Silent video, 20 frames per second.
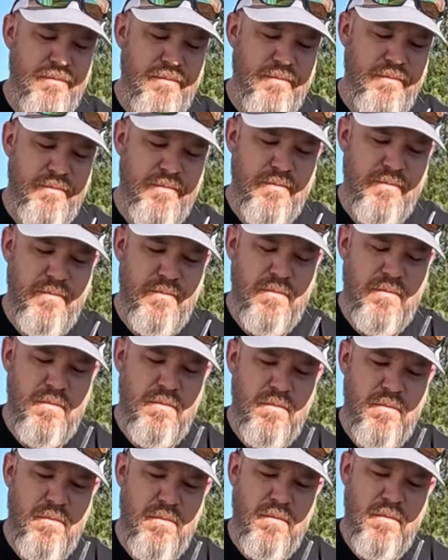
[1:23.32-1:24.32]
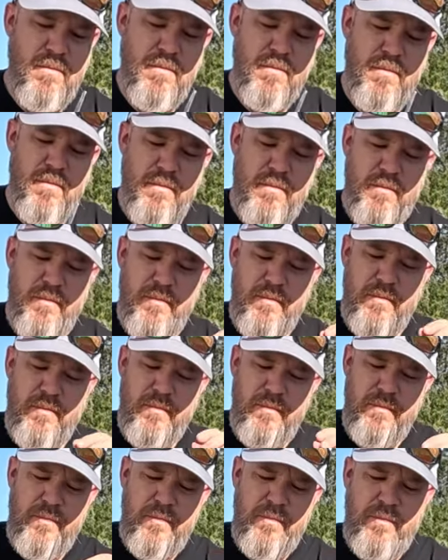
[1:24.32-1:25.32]

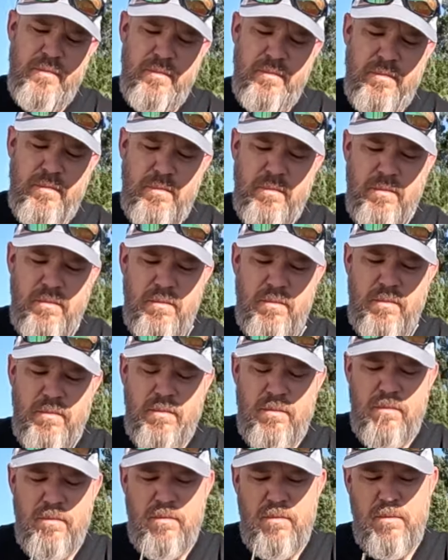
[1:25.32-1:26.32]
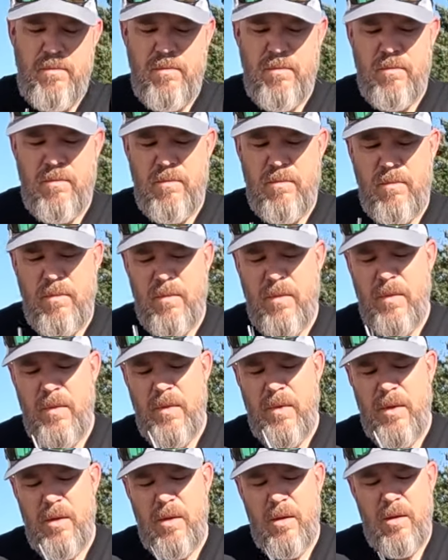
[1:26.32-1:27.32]

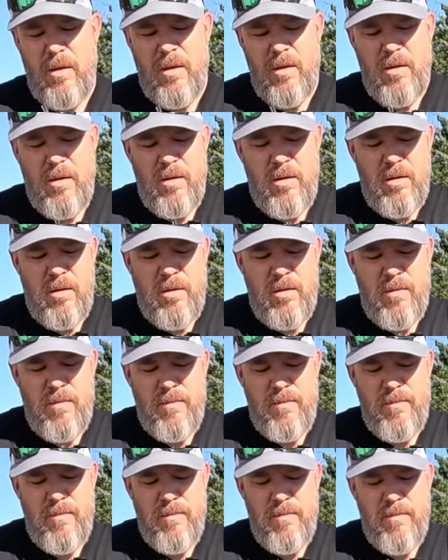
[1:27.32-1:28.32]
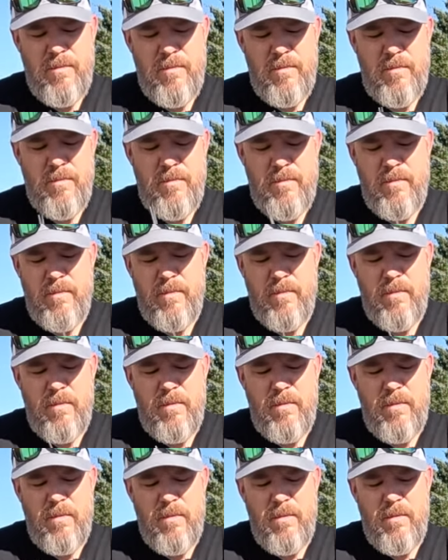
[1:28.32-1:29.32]

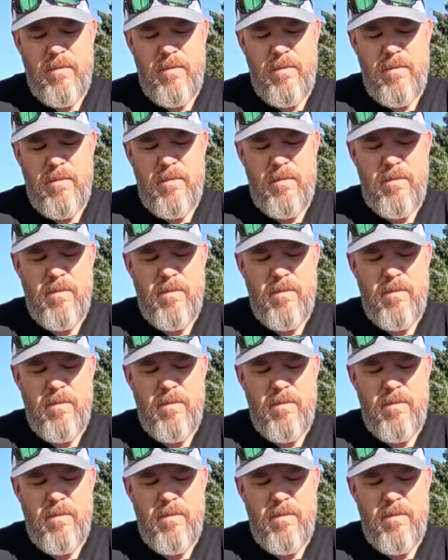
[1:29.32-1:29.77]
[no speech]